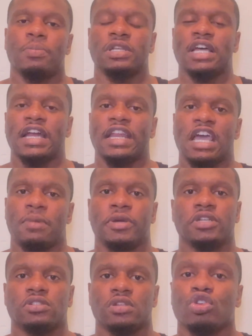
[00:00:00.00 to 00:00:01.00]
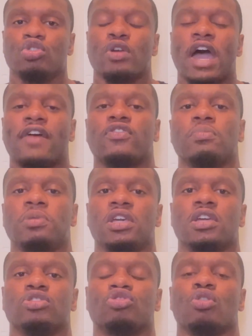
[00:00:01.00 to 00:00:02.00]
of dynamics. So you have to be in
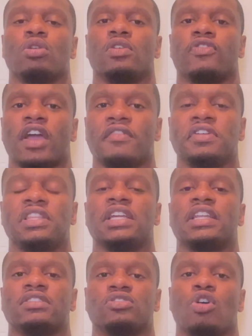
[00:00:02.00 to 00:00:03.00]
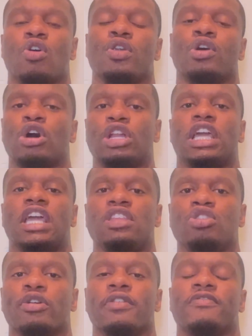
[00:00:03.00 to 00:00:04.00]
control of everything that's going on in
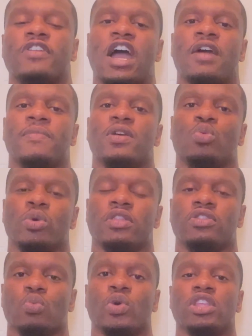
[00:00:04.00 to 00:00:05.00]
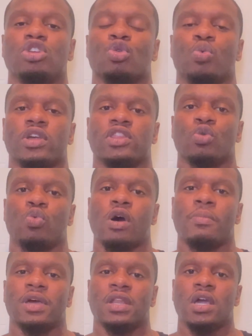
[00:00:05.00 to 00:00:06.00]
your environment when you're with the
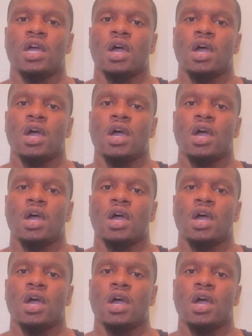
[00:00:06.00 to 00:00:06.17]
woman.